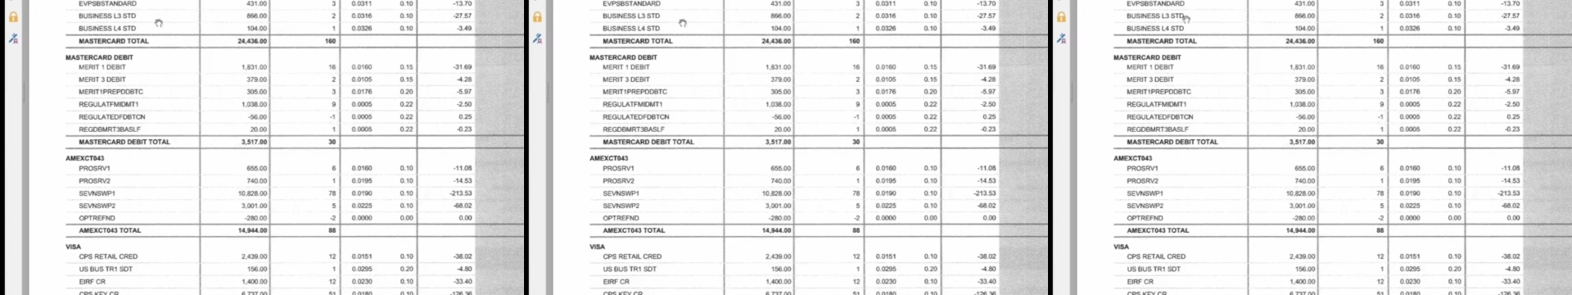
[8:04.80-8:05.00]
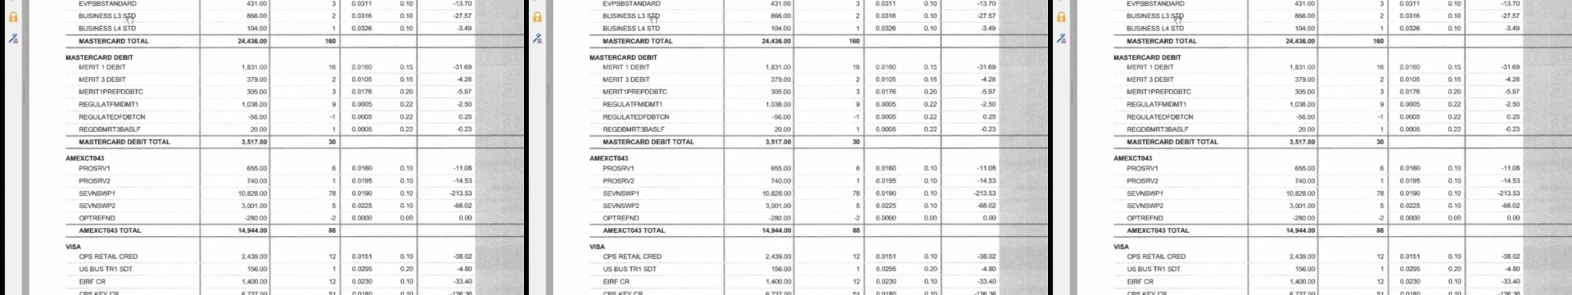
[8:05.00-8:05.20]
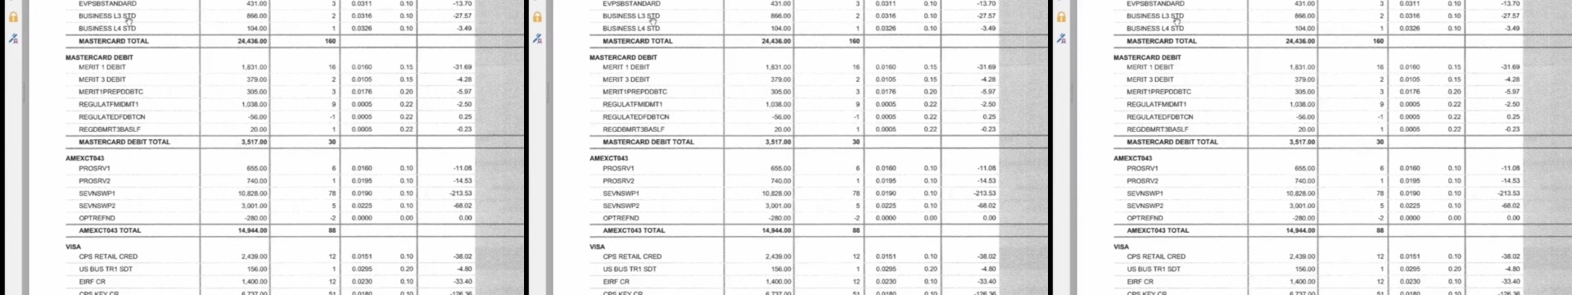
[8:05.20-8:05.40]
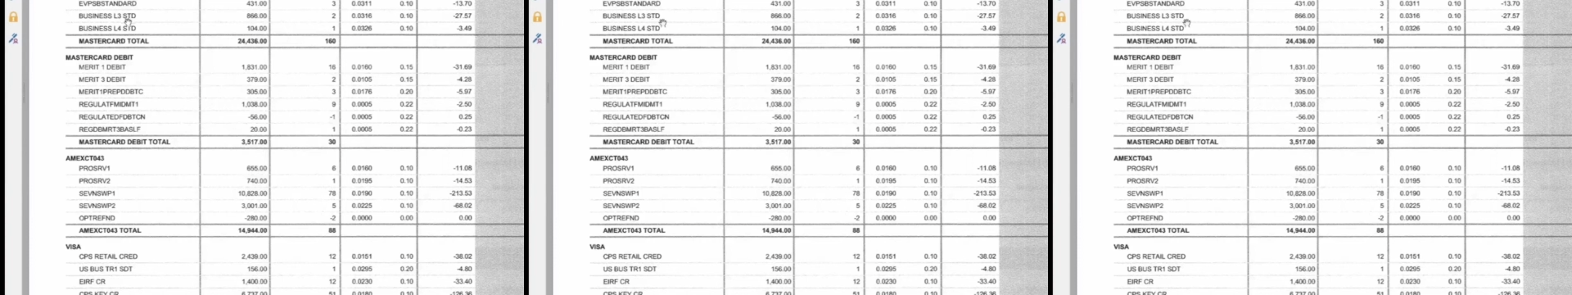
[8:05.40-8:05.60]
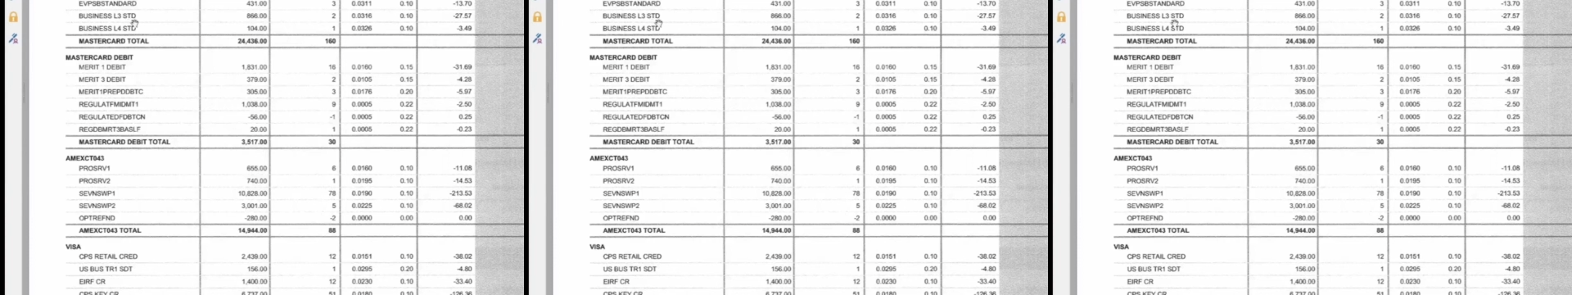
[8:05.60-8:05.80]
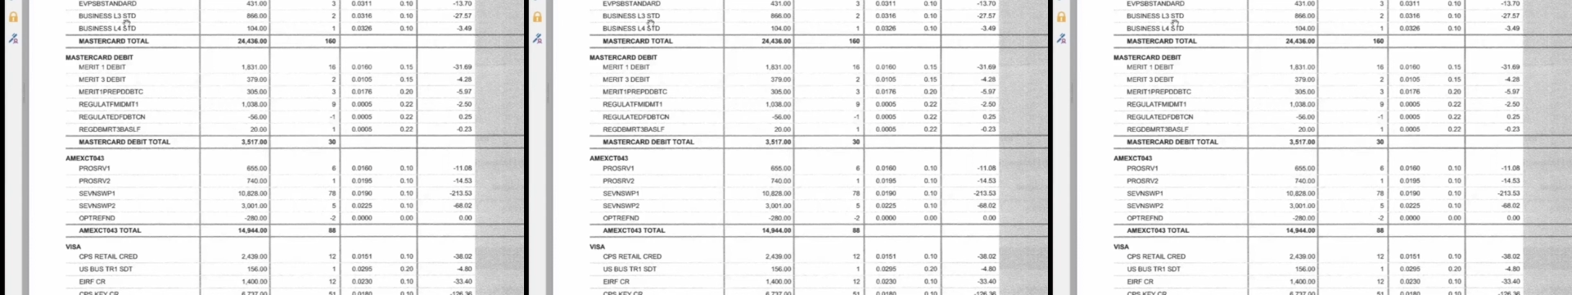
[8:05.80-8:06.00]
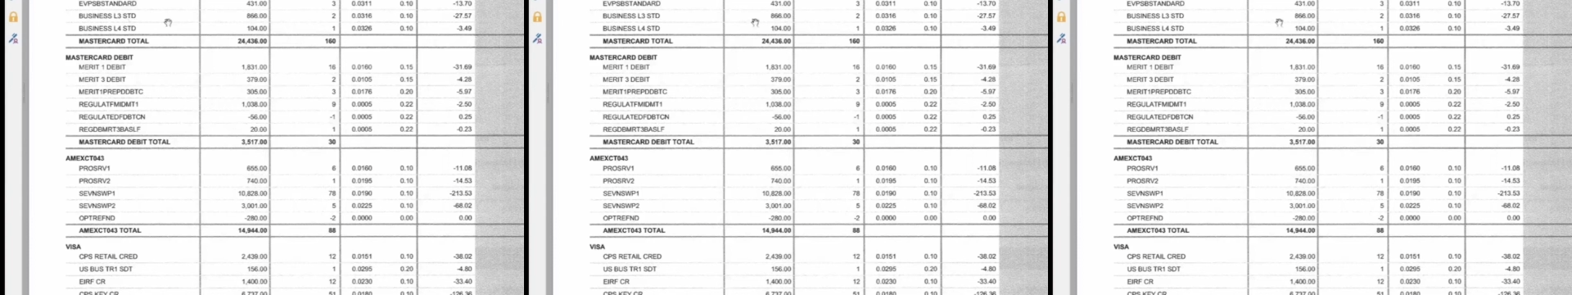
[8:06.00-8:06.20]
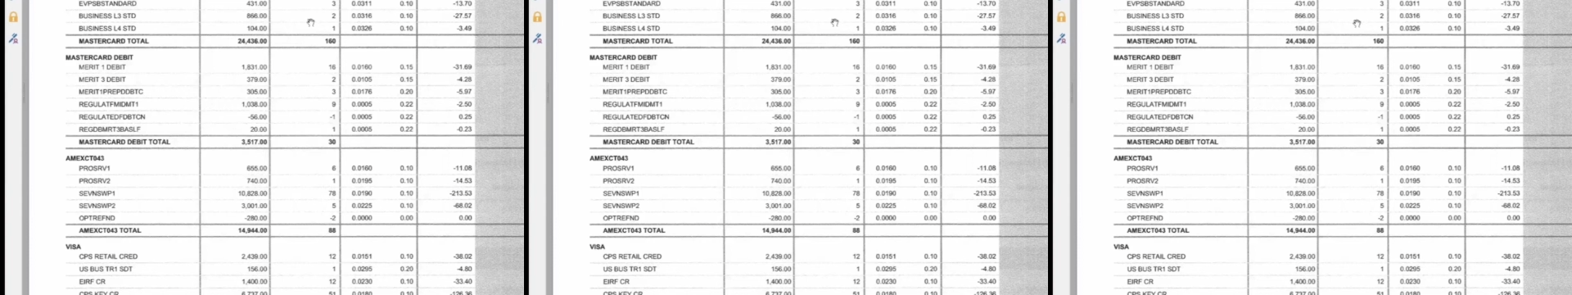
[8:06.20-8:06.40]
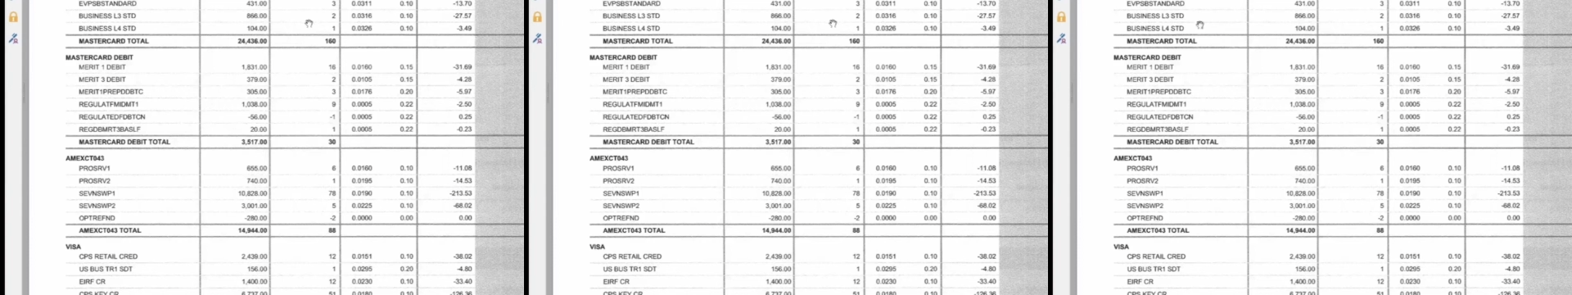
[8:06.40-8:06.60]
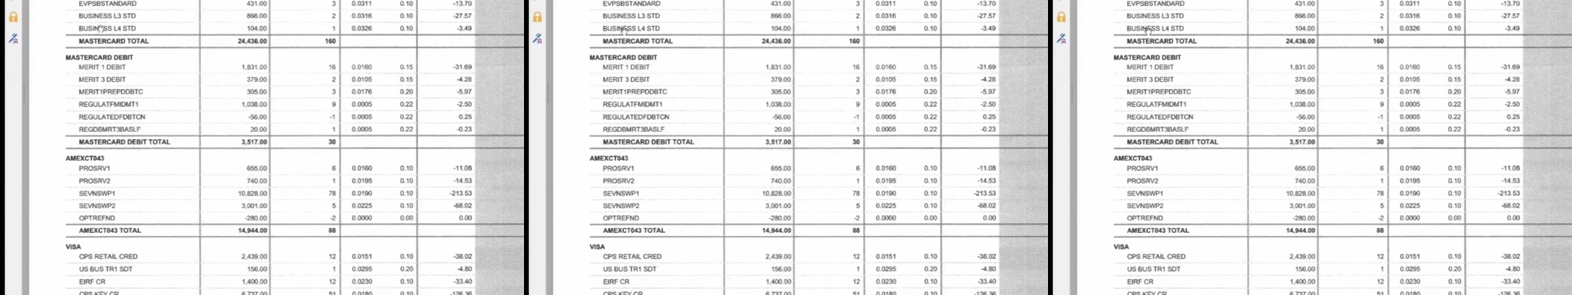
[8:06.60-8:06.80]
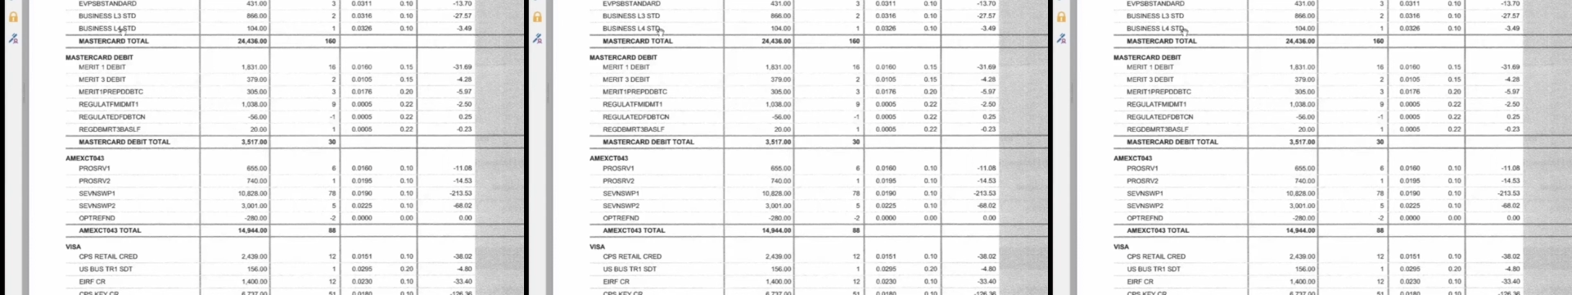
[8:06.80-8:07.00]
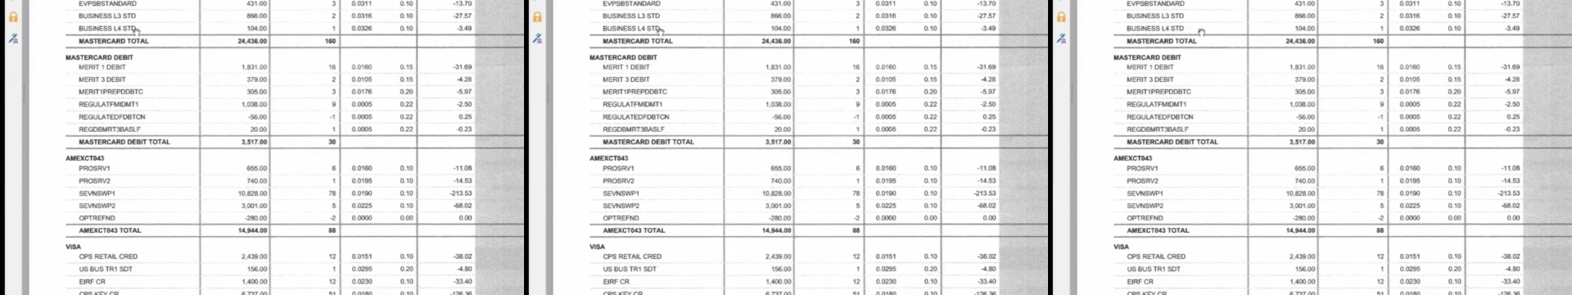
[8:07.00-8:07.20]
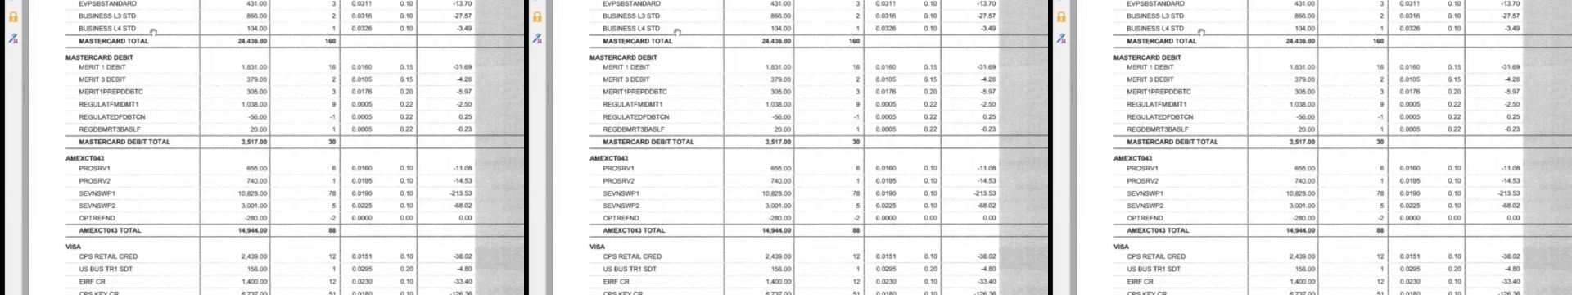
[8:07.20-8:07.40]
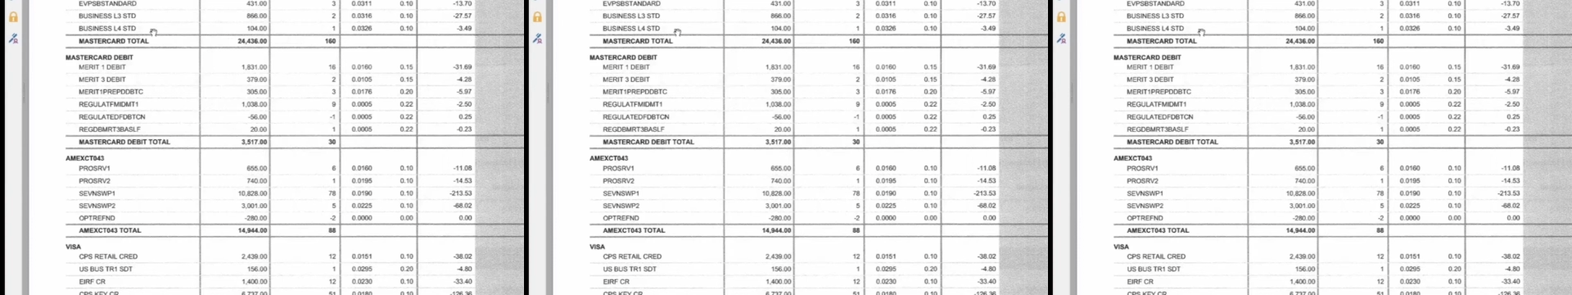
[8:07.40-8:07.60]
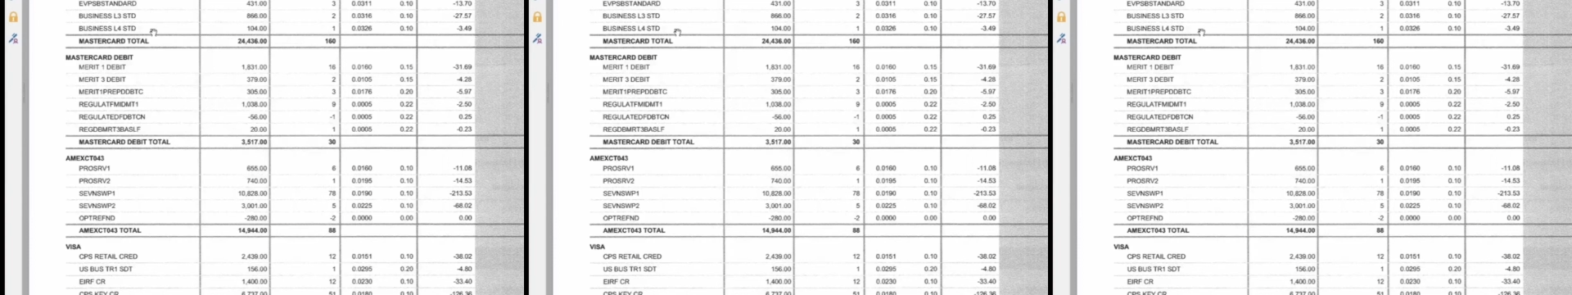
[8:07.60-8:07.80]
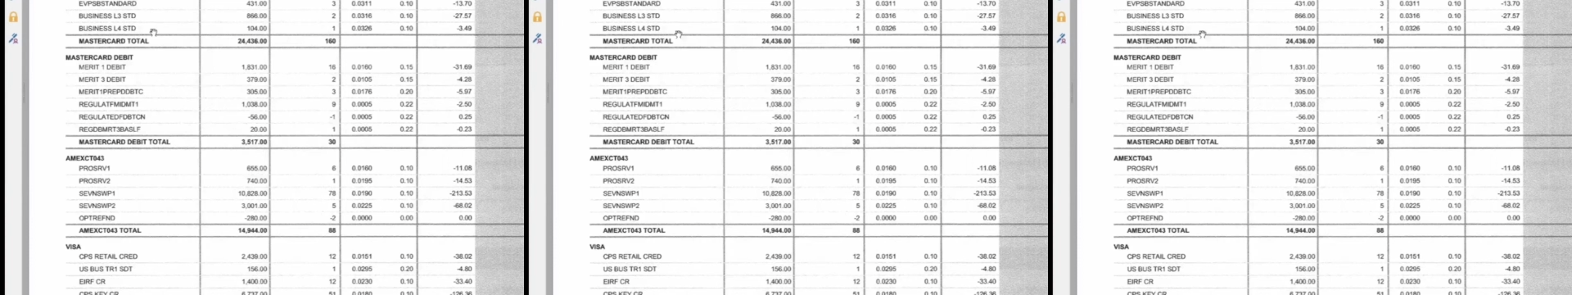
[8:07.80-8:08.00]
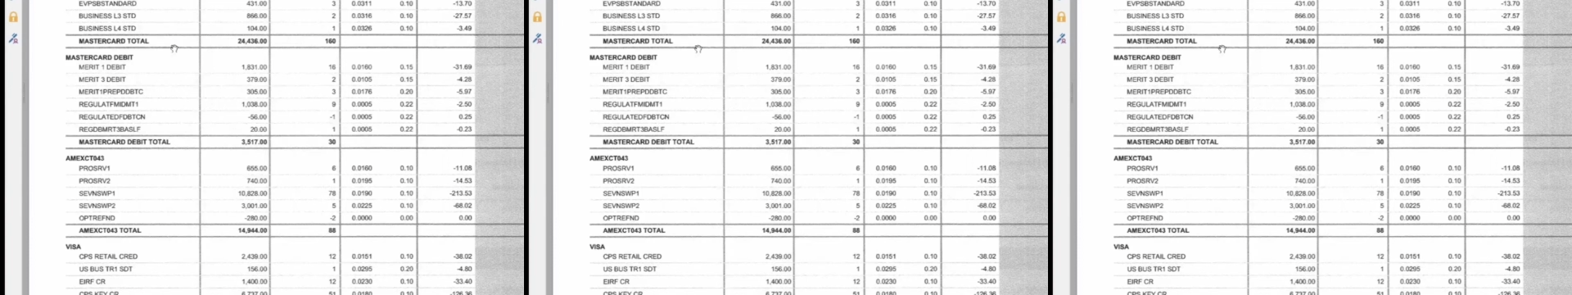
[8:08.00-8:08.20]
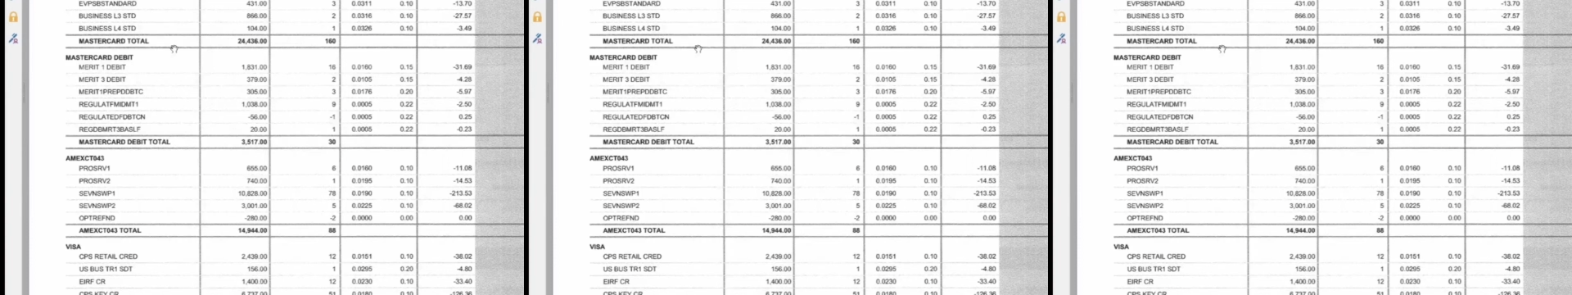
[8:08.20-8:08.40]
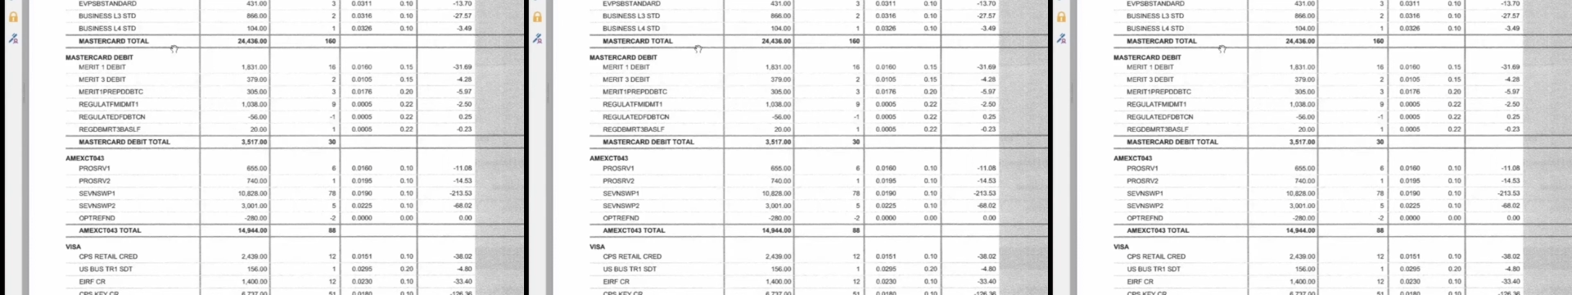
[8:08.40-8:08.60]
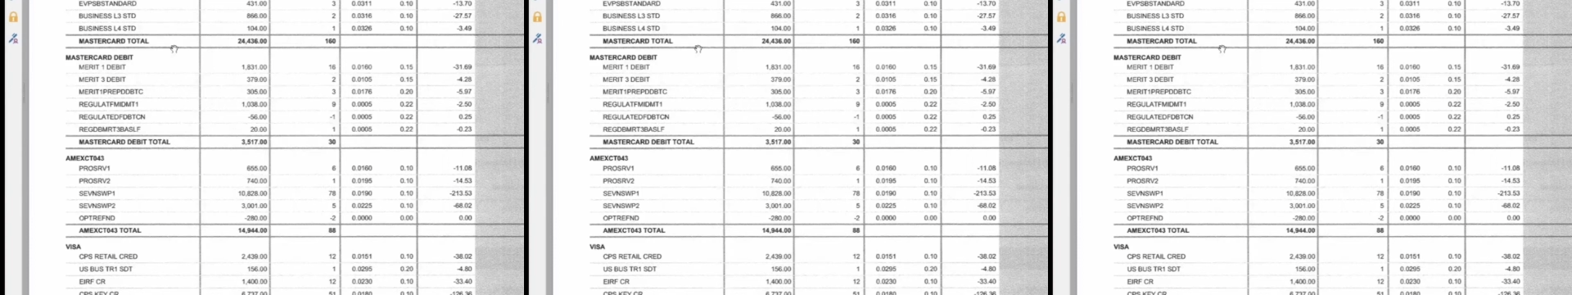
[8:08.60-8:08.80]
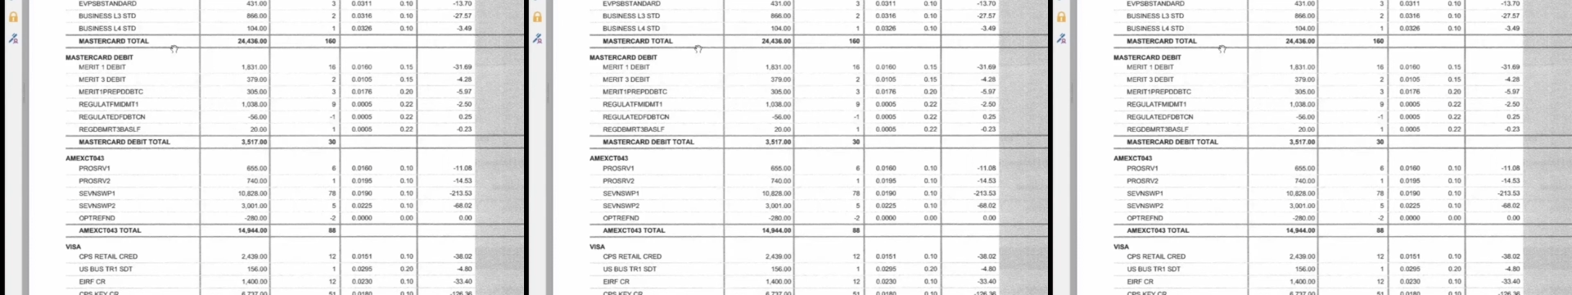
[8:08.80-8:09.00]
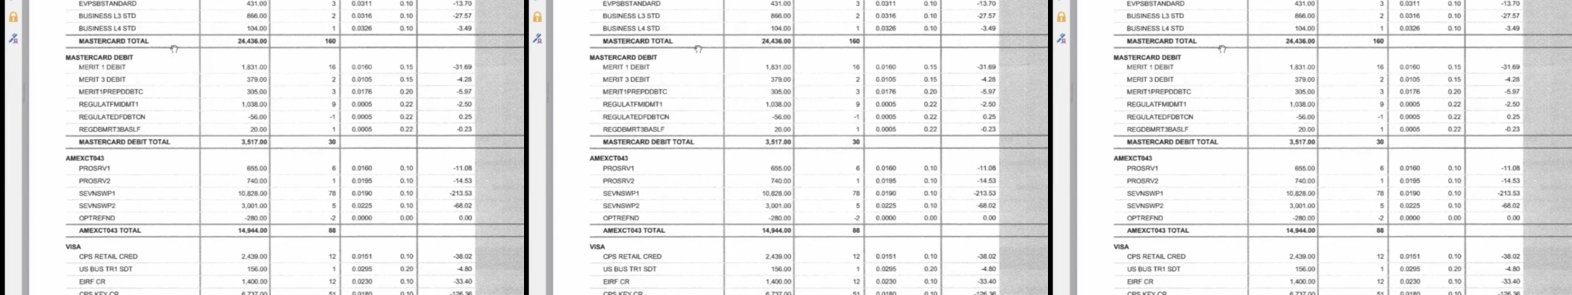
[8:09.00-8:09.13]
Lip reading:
No face is visible, so there are no lips to read.